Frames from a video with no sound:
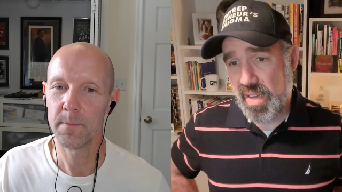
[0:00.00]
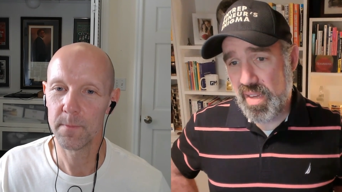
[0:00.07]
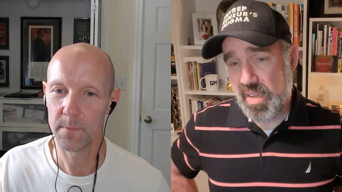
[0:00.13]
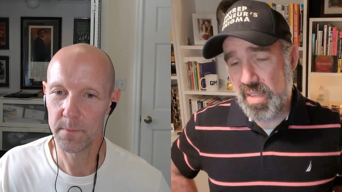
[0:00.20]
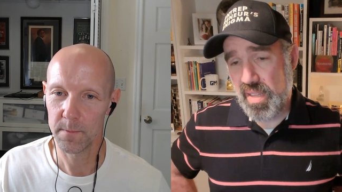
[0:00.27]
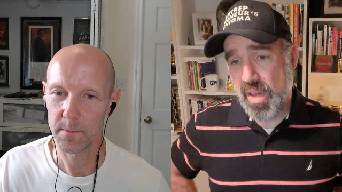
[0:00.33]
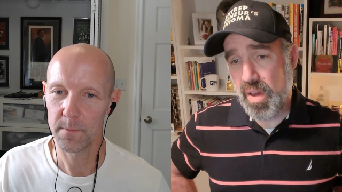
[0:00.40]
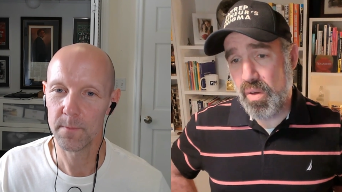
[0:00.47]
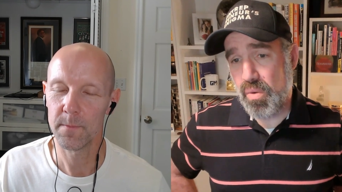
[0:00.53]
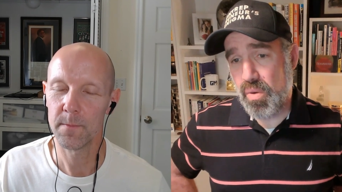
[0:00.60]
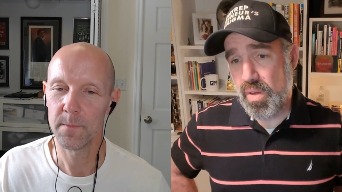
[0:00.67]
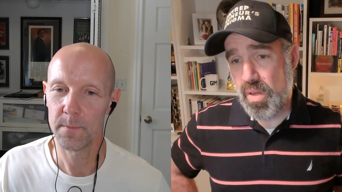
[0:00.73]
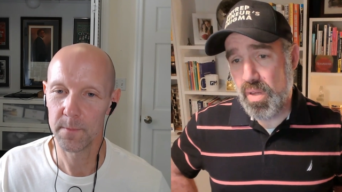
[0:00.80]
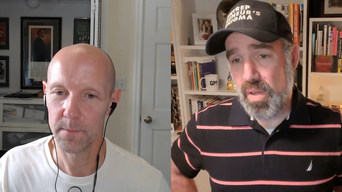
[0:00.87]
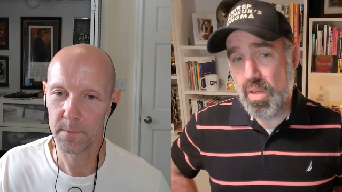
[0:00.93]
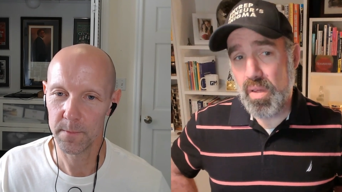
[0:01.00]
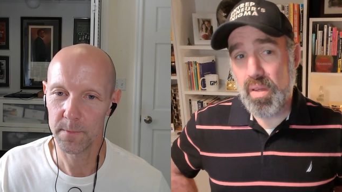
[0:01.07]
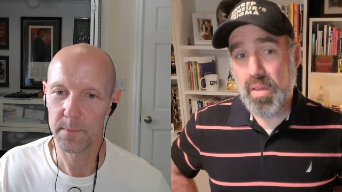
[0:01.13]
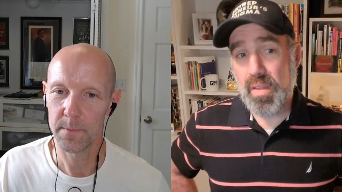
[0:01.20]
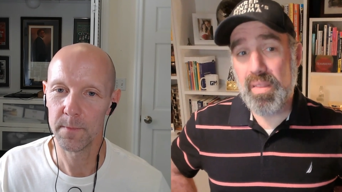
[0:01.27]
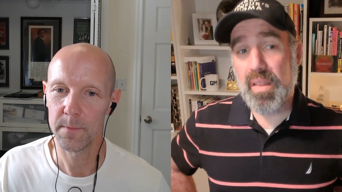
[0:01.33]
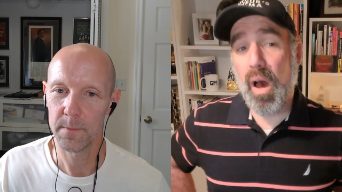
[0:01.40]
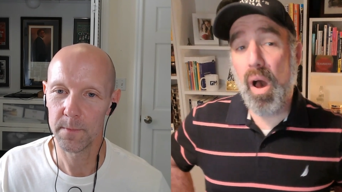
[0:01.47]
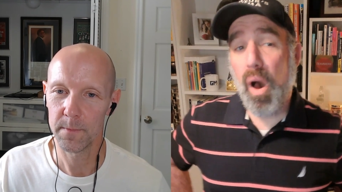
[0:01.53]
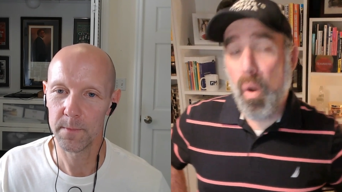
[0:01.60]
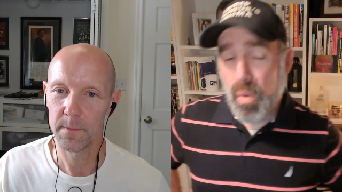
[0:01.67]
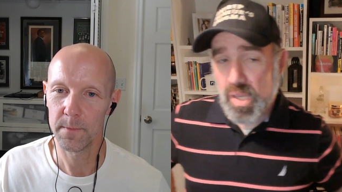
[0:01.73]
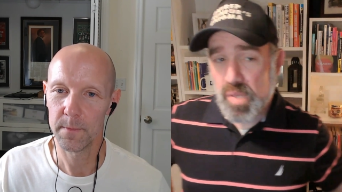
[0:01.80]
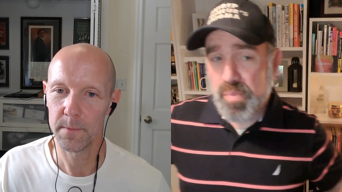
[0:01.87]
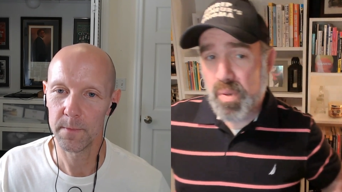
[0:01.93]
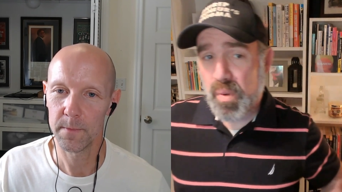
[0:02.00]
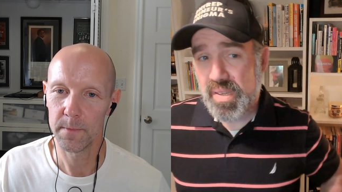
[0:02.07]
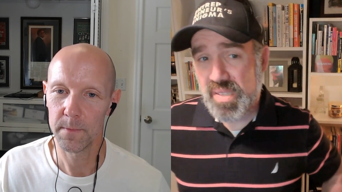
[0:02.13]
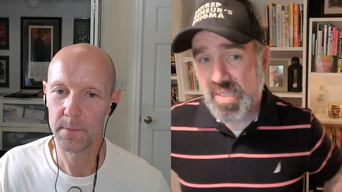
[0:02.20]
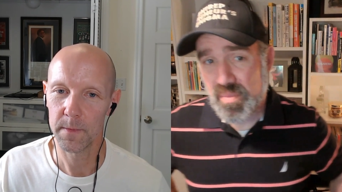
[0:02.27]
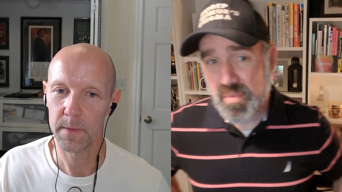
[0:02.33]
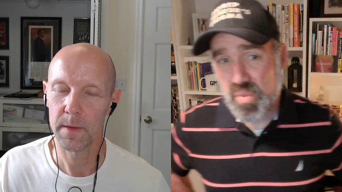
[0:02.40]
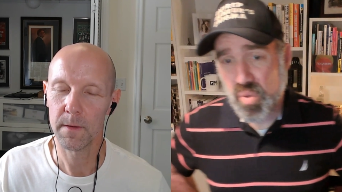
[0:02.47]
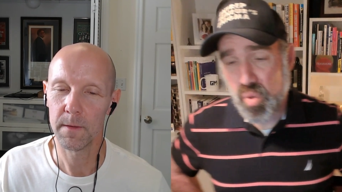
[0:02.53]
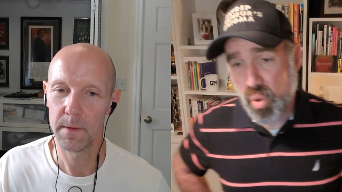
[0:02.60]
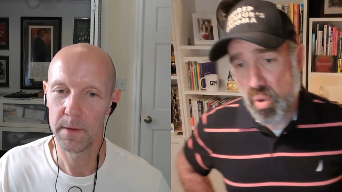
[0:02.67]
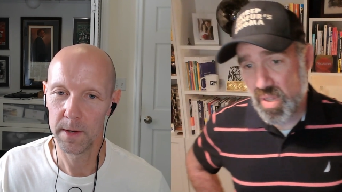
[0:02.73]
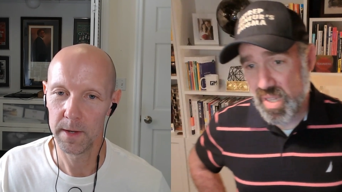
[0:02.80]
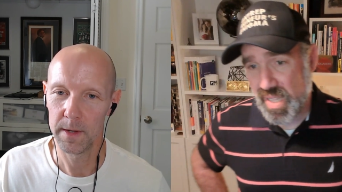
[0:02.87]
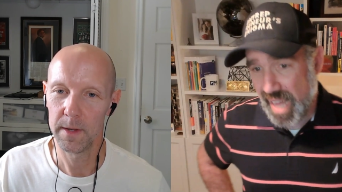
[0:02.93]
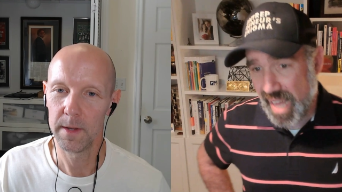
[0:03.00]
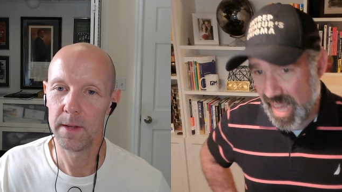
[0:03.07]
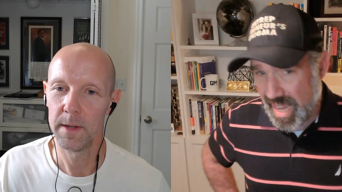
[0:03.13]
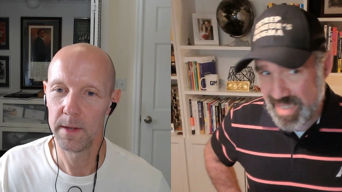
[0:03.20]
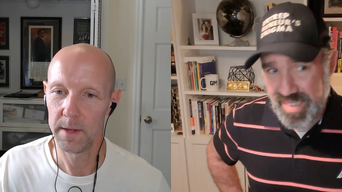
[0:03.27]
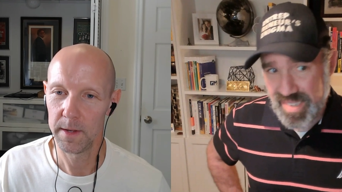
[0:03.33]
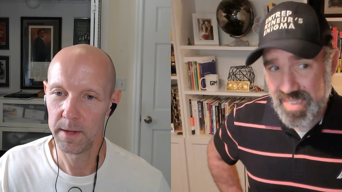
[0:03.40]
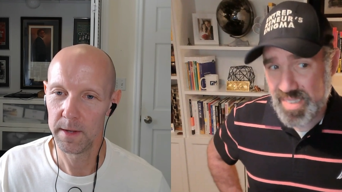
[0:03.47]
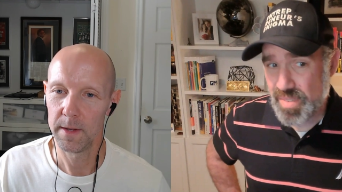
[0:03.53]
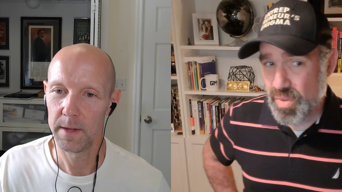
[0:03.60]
Speaker 1: You know, always put away some quarterly taxes,